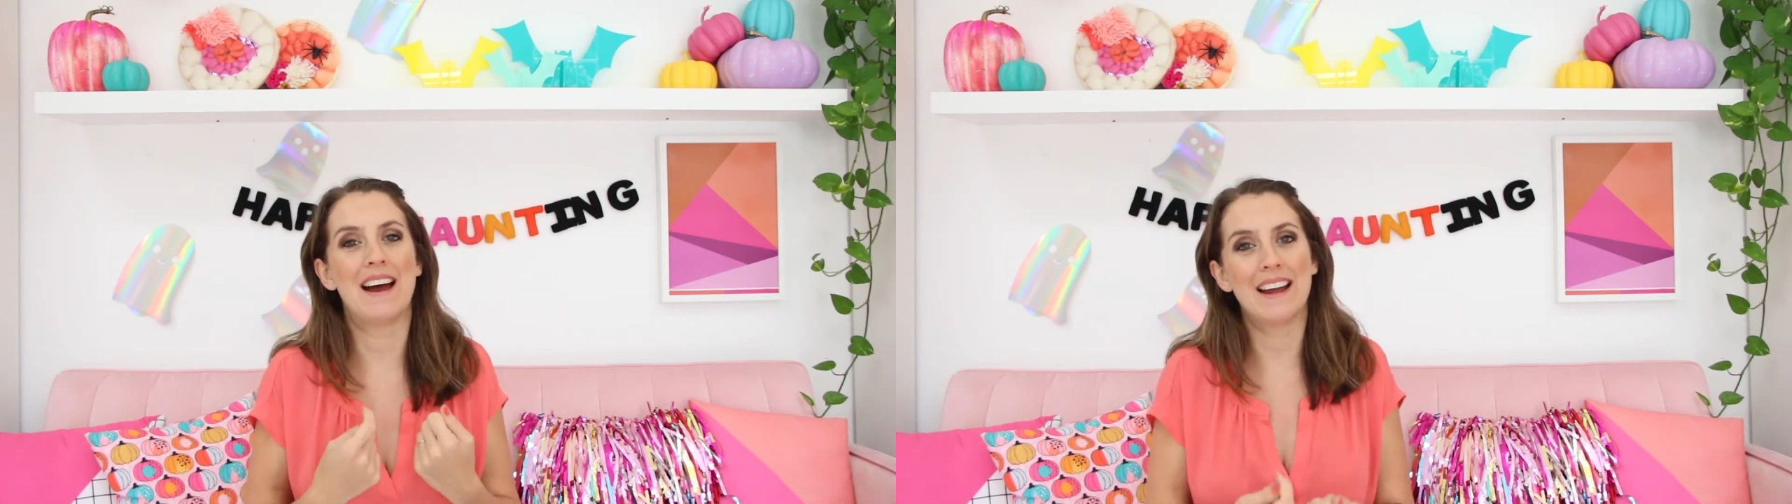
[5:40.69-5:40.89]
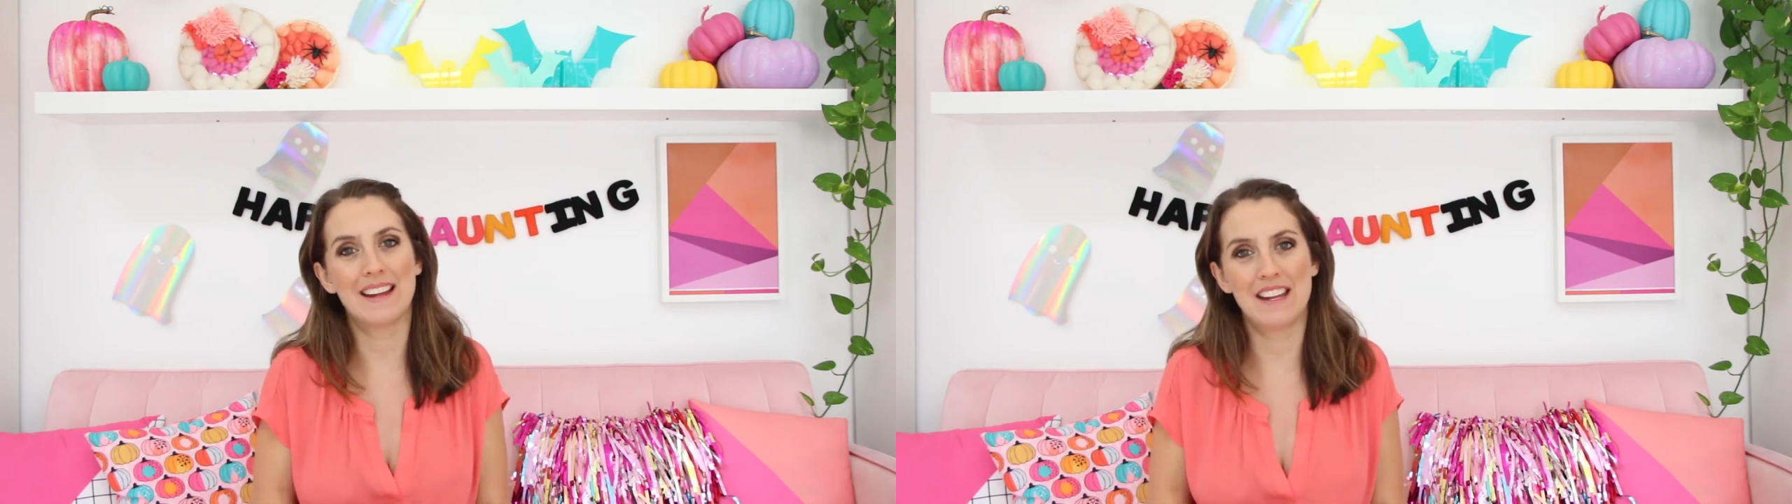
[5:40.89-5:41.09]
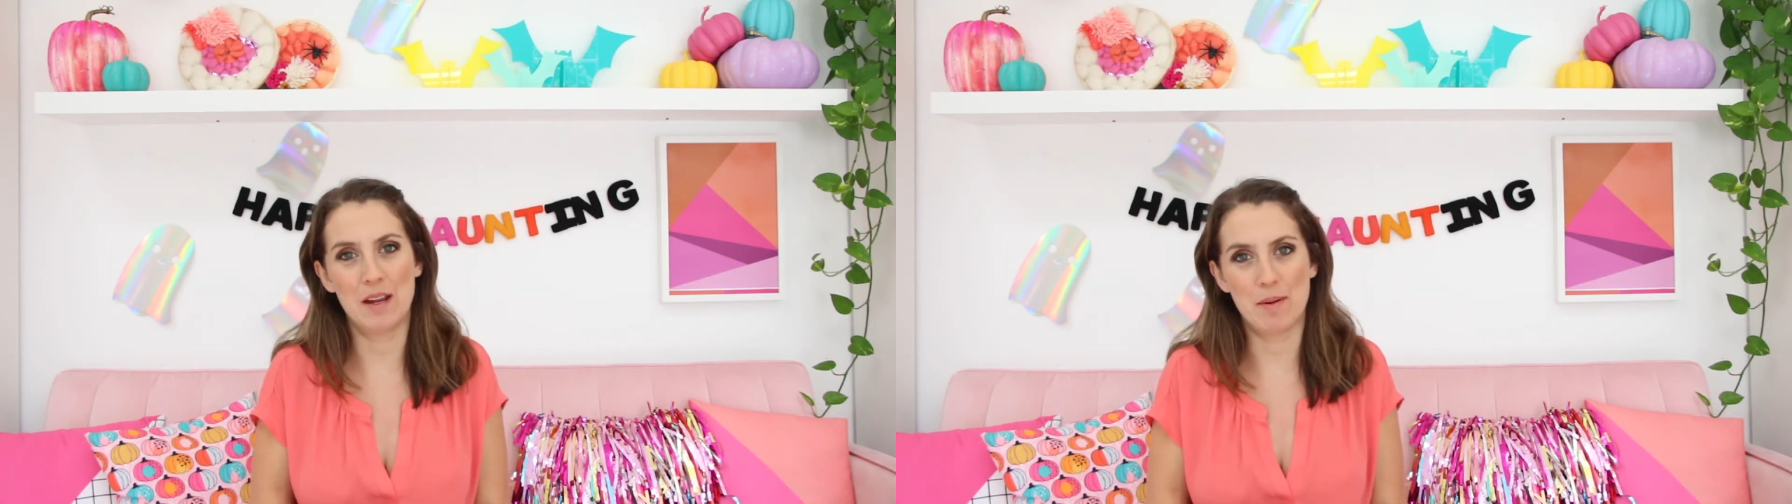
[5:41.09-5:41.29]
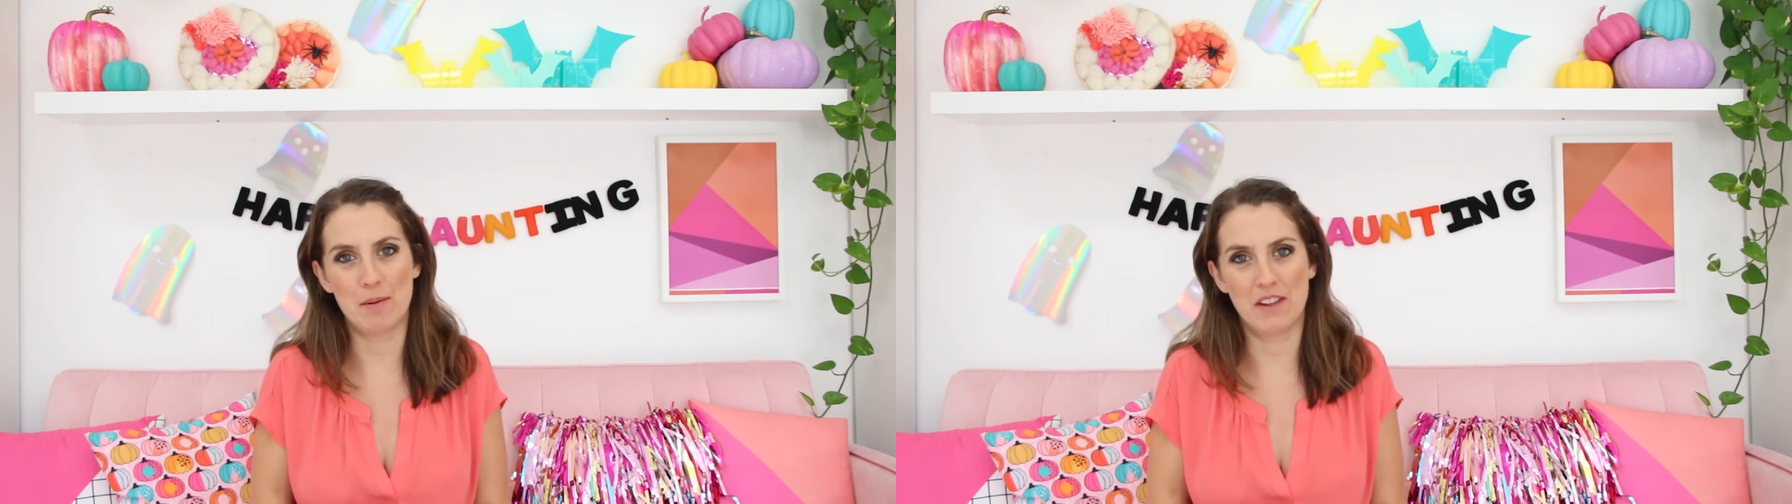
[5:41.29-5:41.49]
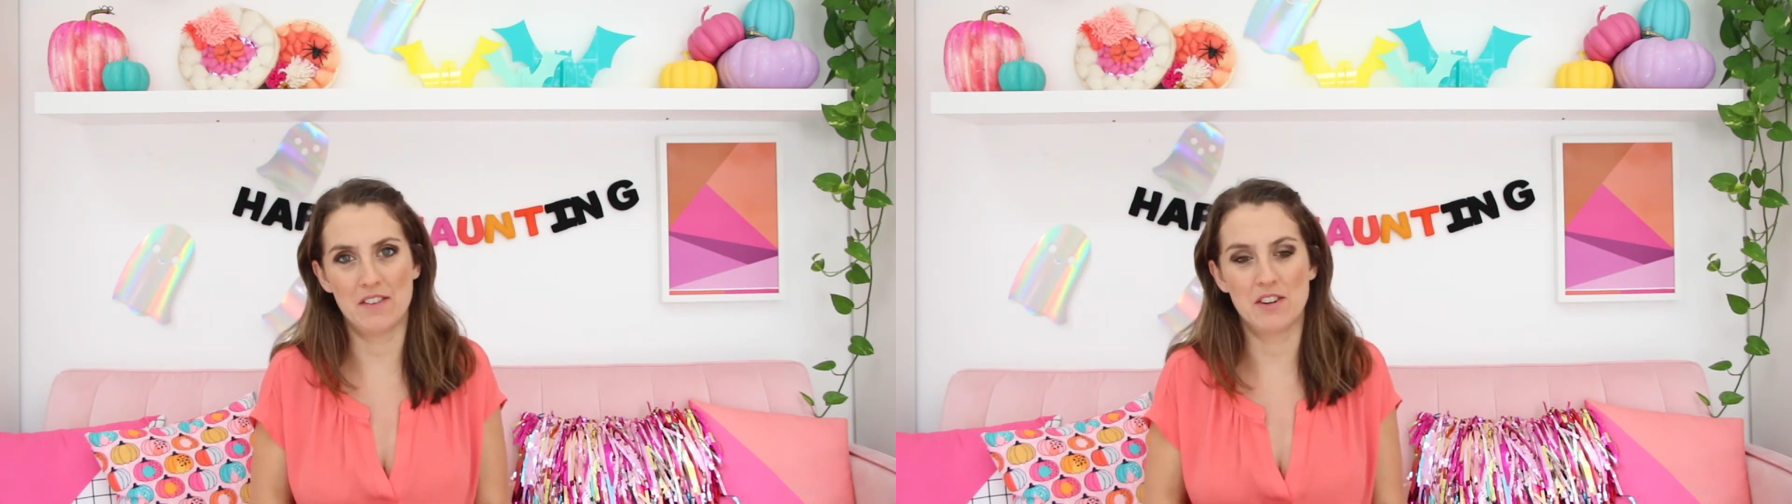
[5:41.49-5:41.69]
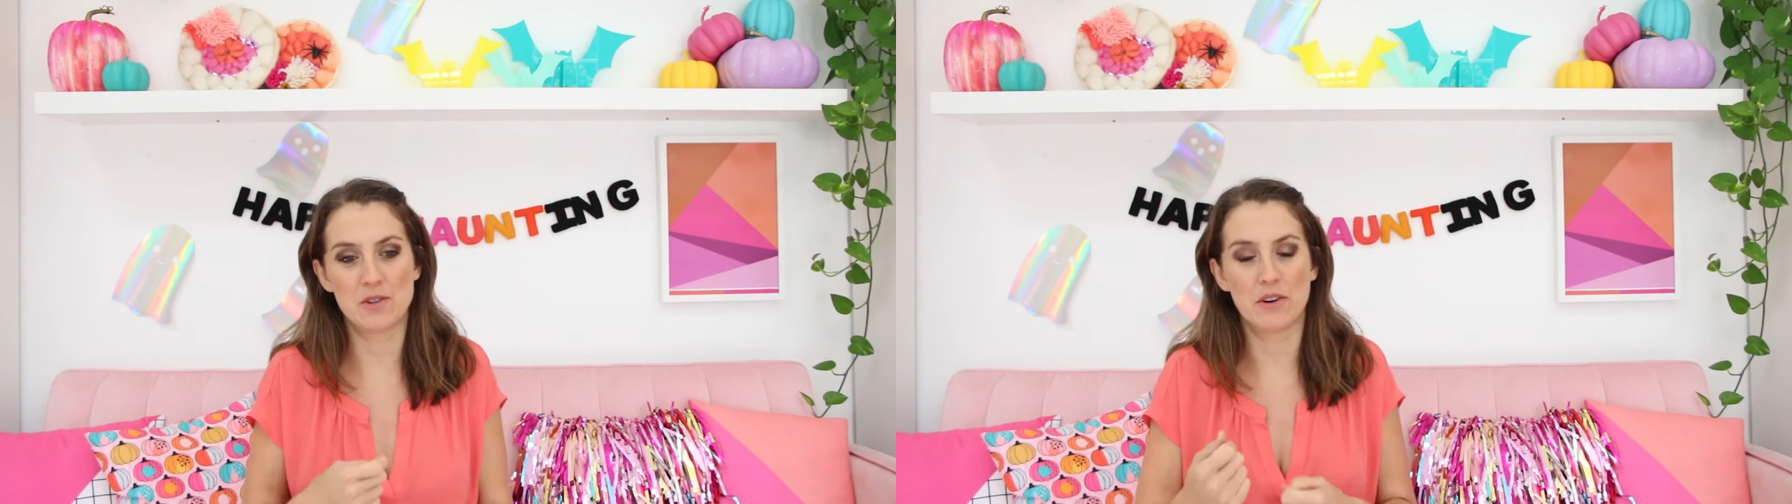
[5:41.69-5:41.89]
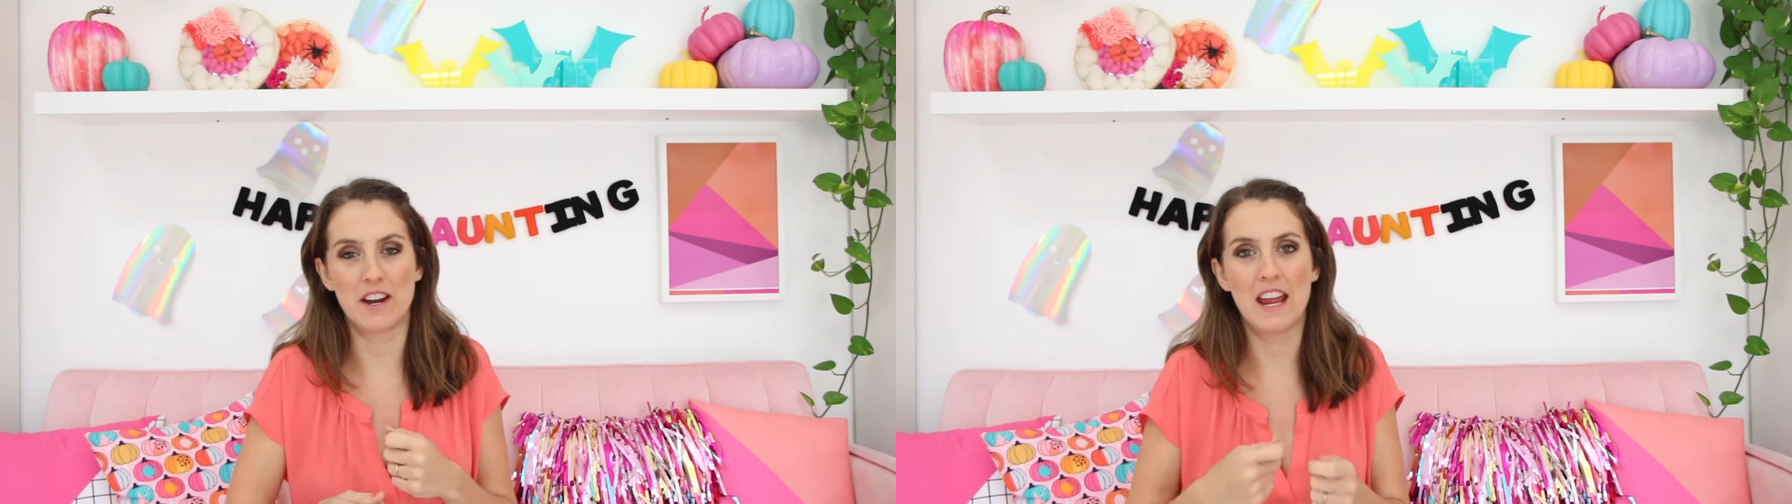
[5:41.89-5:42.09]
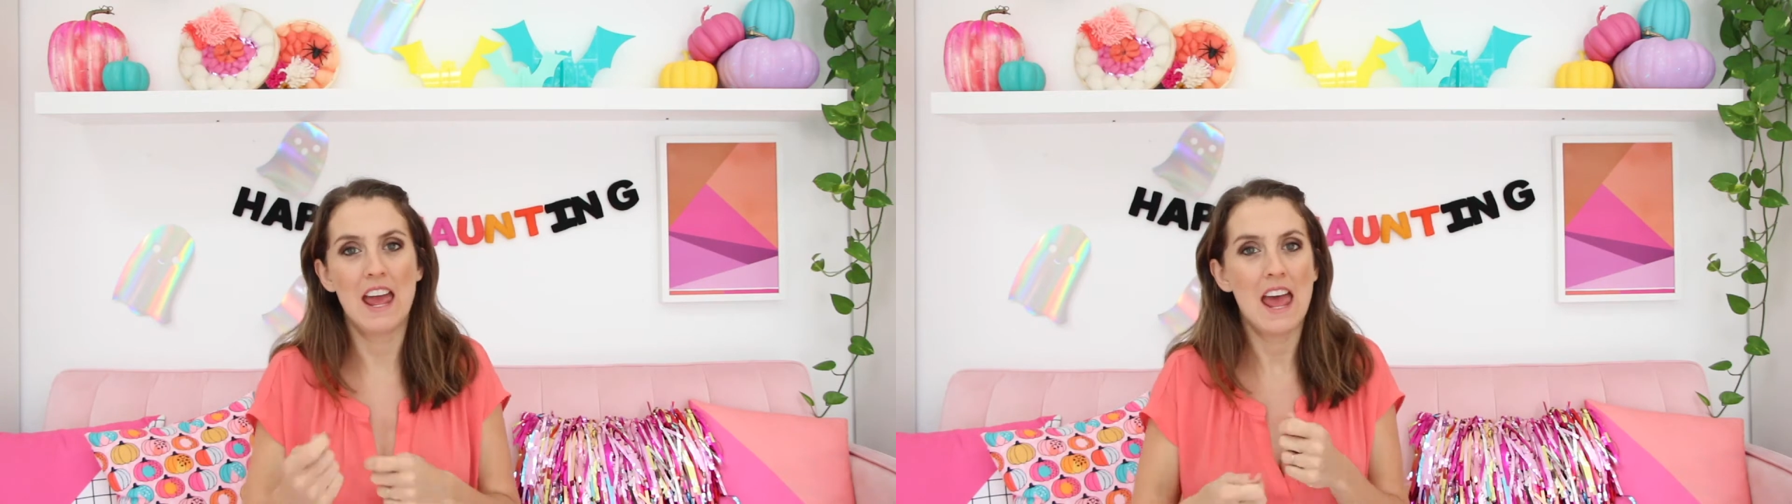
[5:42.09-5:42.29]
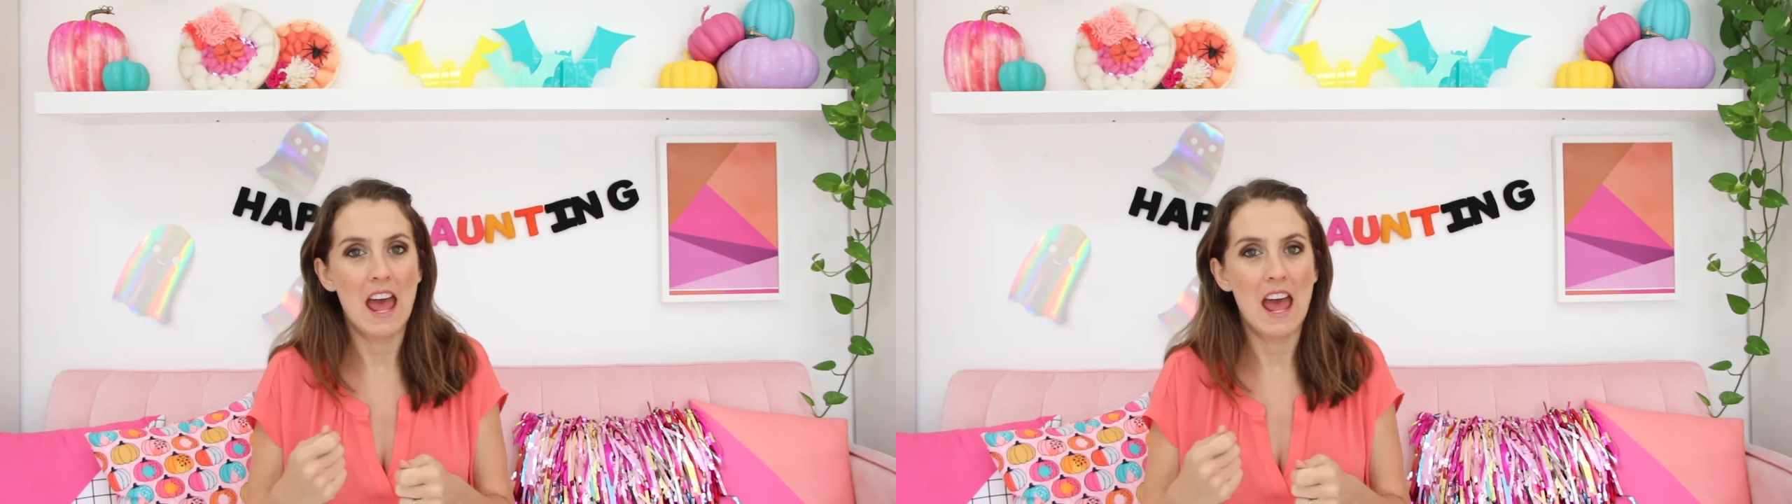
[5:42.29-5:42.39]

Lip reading: I can keep up with inventory